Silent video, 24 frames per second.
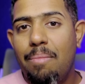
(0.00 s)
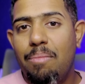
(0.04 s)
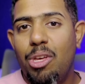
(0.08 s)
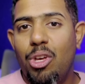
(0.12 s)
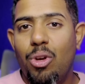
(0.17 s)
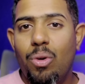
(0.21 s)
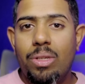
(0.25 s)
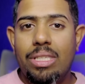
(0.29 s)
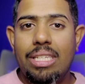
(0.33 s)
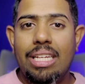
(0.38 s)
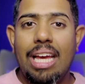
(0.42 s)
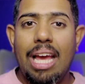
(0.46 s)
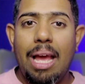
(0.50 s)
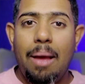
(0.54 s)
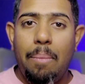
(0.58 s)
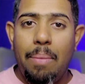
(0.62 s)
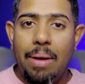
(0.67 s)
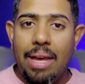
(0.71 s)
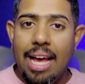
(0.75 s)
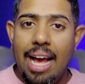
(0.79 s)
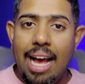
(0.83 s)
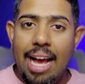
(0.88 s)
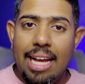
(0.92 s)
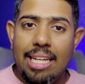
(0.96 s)
using
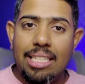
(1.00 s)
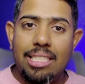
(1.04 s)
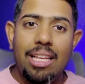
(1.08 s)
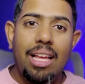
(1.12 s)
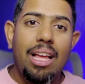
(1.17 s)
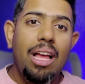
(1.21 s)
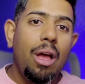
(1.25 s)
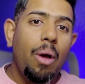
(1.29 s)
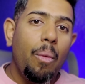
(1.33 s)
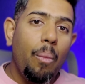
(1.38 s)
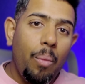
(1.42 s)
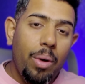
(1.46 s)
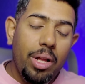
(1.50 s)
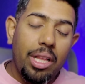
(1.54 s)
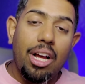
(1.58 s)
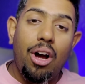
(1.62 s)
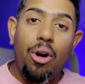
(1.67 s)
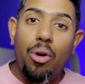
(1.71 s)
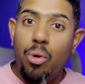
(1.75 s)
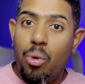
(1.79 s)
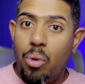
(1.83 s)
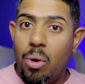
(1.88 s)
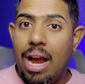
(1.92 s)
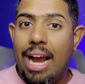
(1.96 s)
APIs
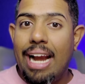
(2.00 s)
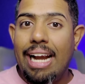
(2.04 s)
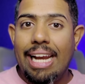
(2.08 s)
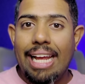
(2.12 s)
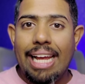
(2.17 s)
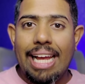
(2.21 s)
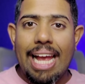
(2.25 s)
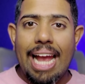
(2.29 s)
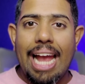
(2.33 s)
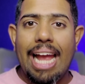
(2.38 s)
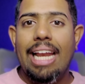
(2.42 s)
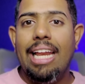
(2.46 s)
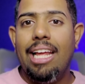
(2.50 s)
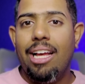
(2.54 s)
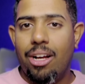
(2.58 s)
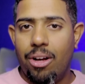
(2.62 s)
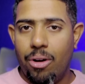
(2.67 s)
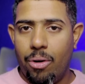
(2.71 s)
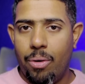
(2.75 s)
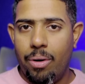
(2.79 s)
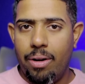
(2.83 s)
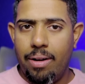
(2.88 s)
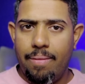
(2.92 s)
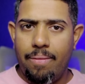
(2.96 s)
without writing any
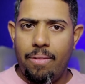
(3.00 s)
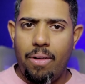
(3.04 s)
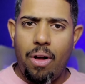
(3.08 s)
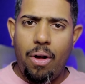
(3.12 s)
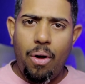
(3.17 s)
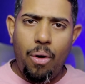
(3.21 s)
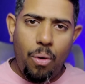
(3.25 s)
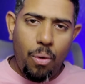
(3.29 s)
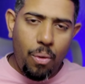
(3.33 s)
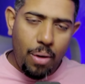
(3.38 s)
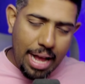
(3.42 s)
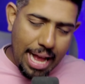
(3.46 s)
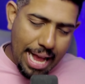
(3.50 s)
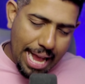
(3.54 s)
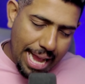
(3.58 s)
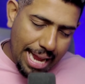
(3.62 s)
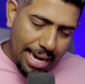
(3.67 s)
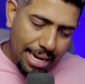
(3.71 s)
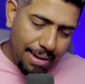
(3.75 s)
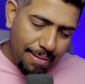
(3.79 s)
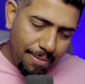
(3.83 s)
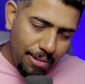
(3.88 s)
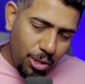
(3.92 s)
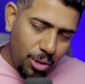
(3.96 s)
code. Oh,
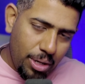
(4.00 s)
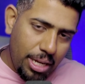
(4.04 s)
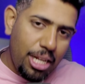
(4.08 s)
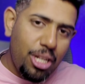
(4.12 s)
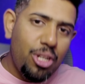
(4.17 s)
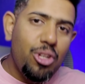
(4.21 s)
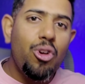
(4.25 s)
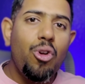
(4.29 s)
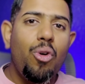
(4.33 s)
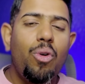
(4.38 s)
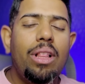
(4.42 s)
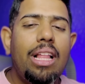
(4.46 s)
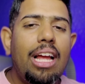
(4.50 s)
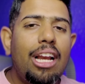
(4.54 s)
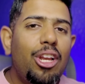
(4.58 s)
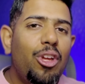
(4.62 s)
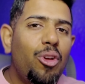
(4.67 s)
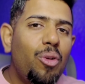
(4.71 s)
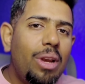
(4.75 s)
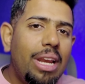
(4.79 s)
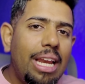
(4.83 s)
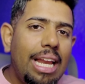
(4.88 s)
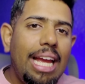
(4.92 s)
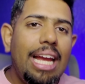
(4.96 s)
and you need to know that
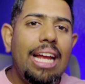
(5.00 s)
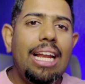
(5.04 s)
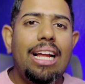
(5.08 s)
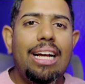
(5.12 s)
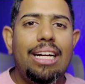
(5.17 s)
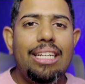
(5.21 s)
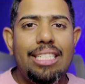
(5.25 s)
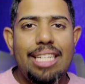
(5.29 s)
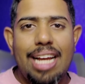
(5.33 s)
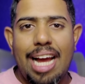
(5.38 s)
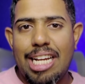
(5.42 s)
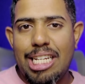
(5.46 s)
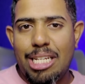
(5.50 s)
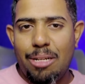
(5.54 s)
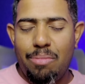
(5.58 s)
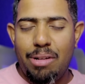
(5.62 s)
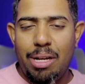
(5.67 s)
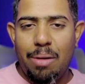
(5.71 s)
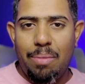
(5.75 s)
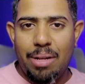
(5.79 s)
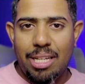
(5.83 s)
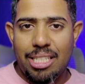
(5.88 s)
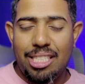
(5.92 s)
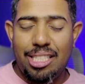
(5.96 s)
you need a
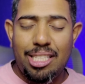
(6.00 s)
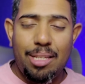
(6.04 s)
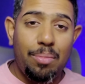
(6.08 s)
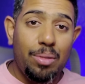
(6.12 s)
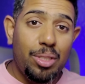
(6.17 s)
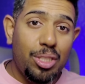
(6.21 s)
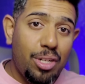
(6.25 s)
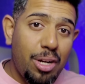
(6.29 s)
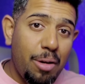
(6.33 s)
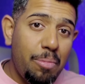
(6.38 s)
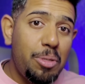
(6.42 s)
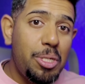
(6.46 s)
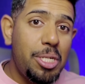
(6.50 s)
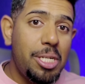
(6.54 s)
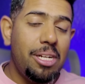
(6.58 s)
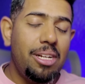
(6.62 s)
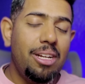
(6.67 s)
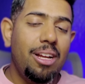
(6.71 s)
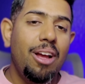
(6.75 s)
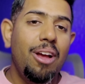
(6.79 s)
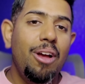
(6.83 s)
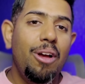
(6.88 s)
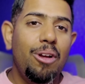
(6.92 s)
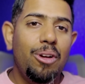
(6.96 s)
ChatGPT Plus subscription
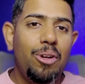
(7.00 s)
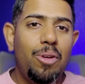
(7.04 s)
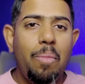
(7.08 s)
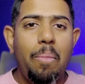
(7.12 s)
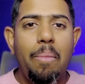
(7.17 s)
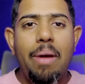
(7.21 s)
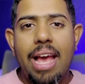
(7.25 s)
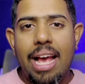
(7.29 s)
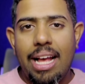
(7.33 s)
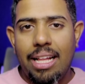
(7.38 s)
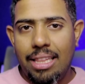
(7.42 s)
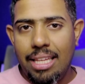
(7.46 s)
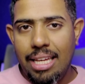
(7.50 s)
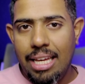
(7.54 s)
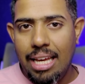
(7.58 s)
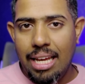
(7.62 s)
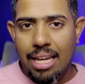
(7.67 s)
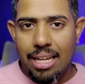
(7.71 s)
to make the